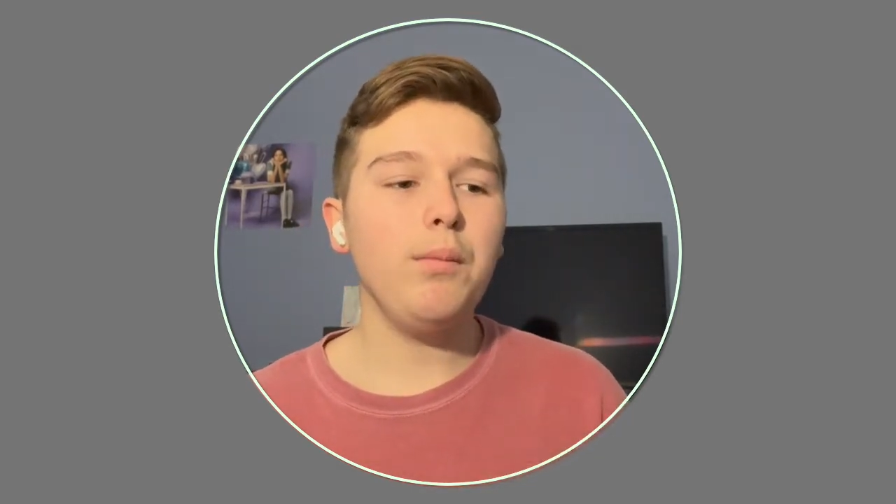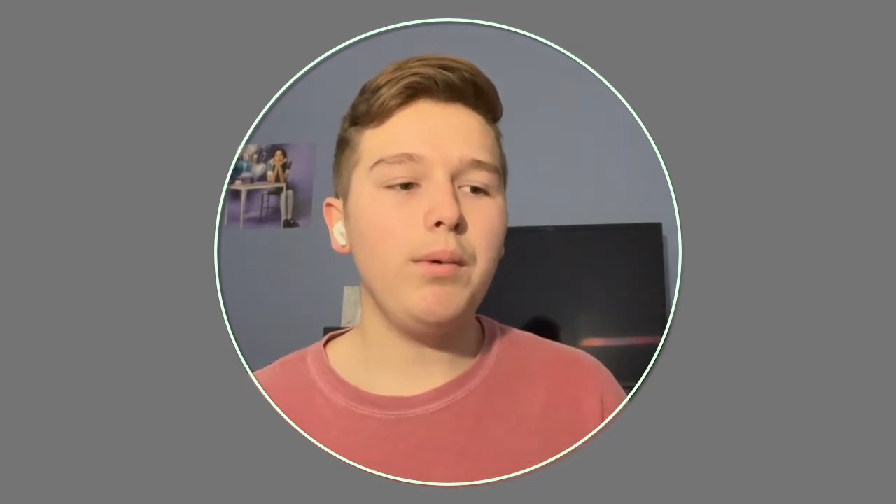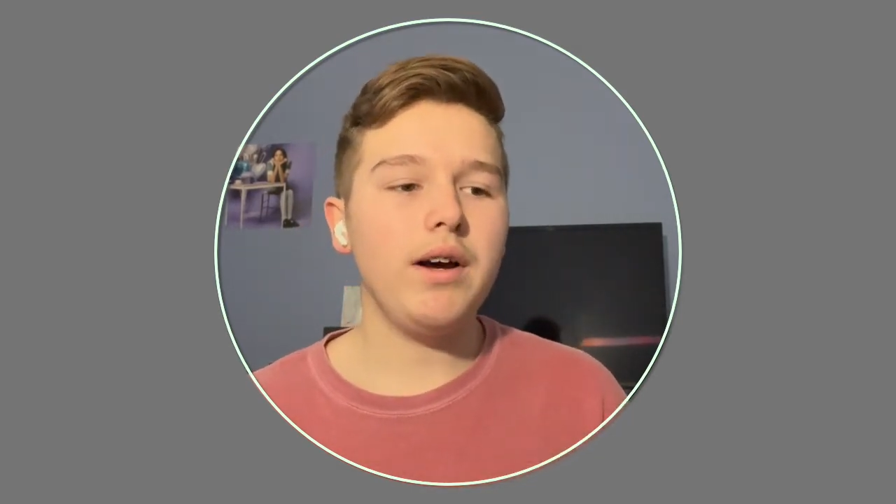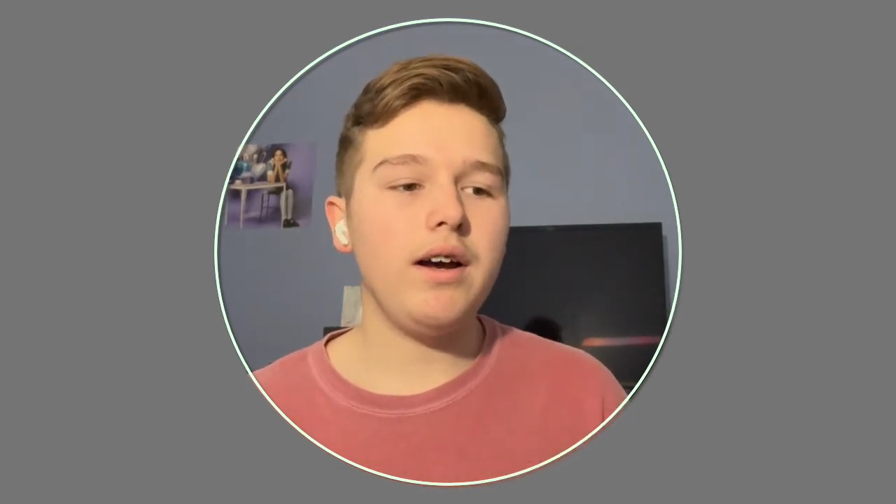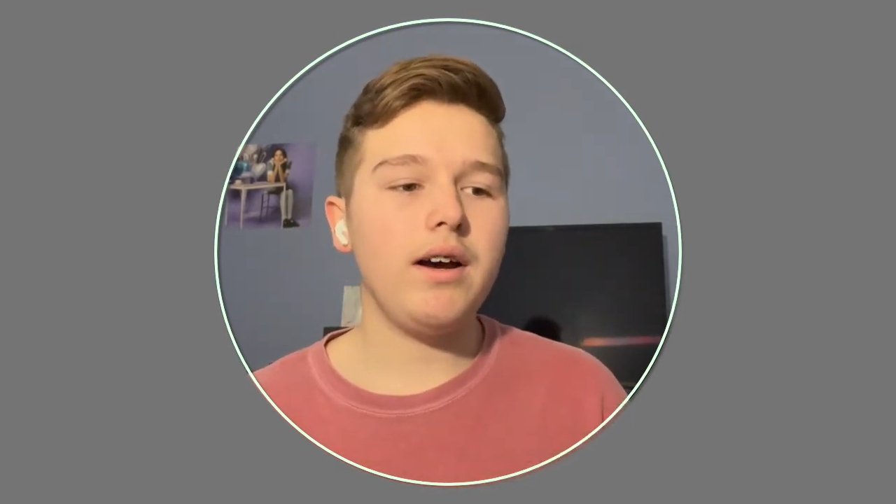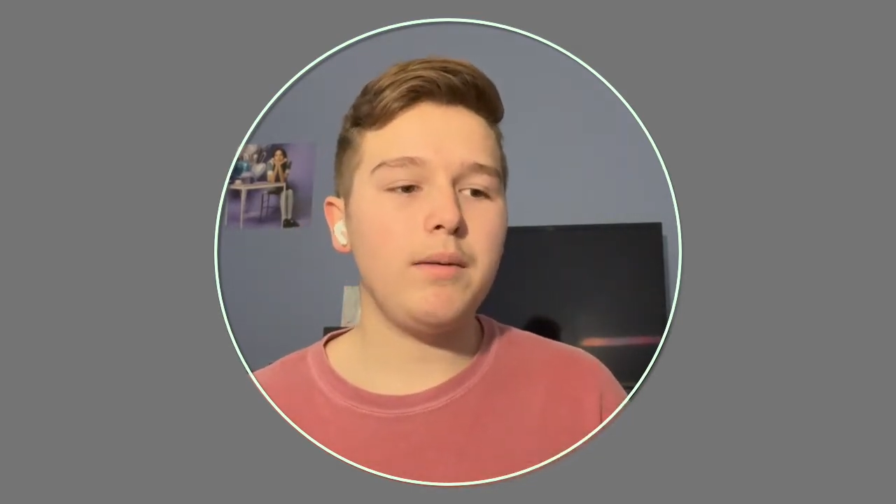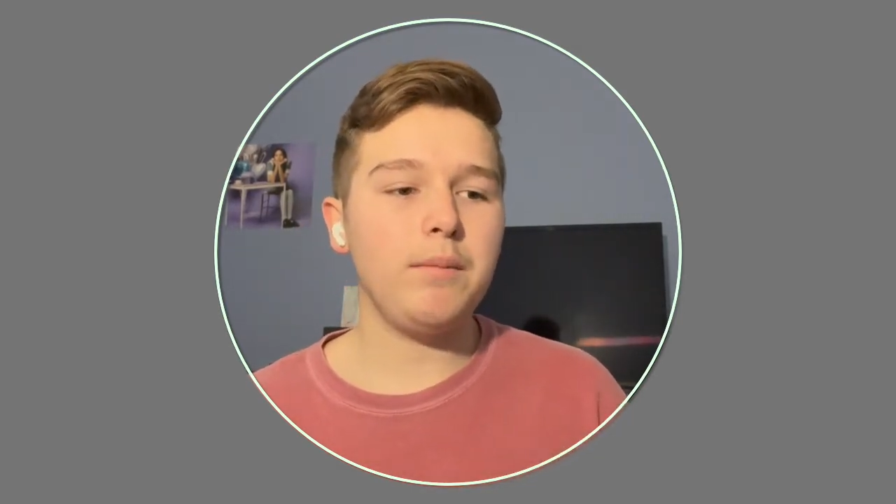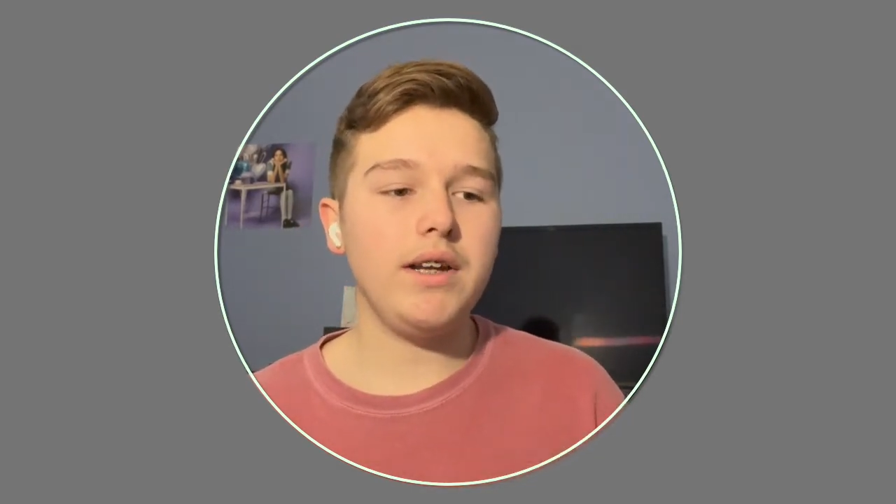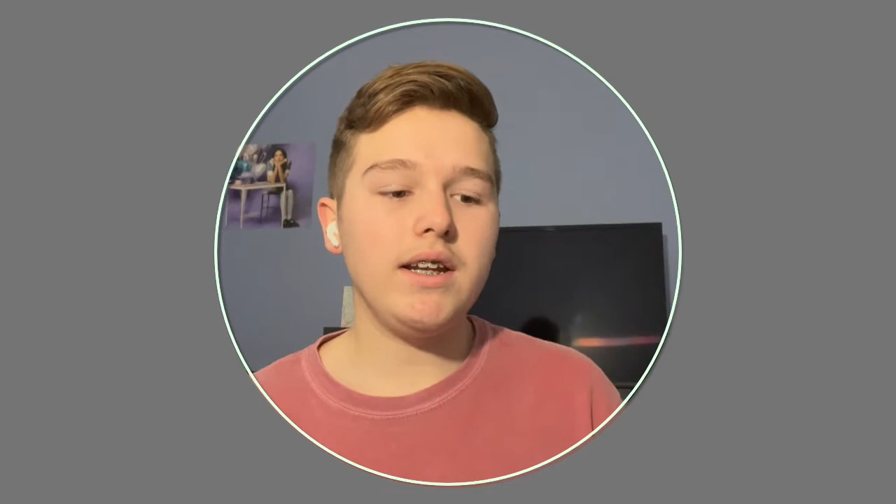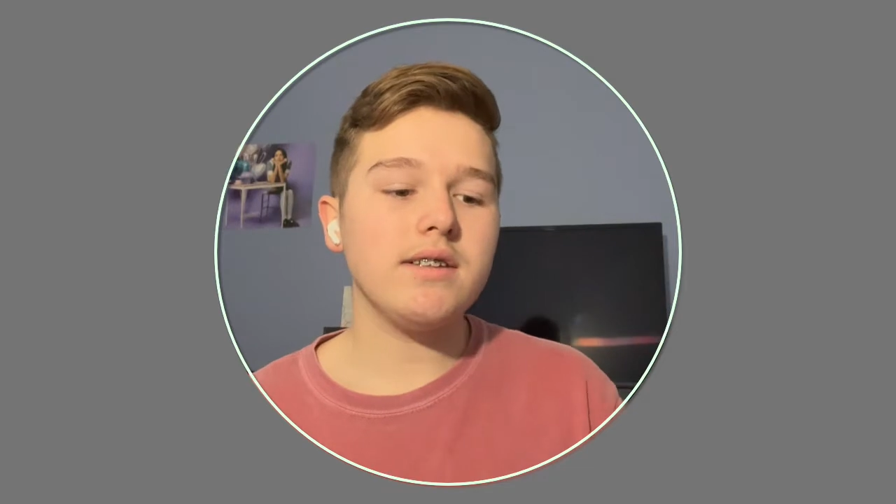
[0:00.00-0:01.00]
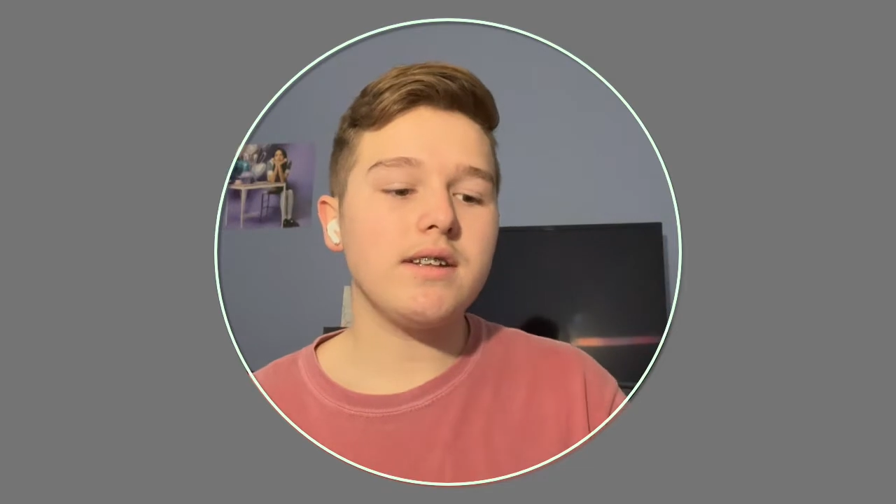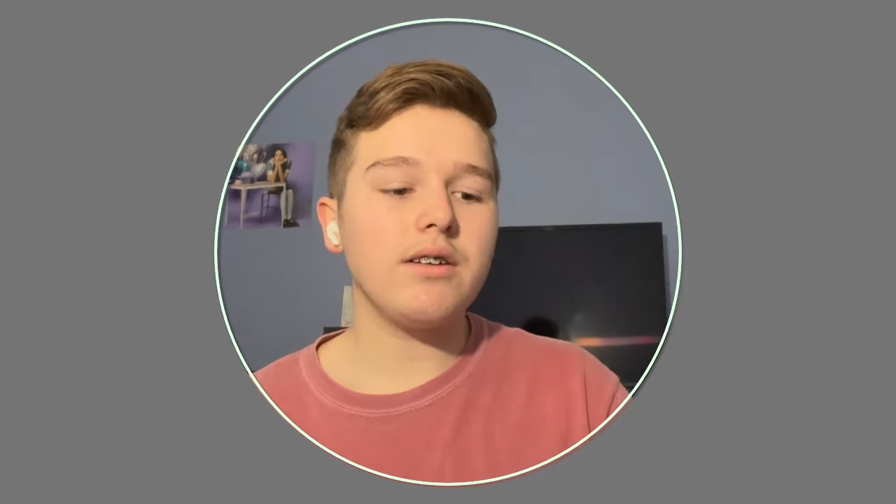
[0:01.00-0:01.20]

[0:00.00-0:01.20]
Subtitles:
but he does sound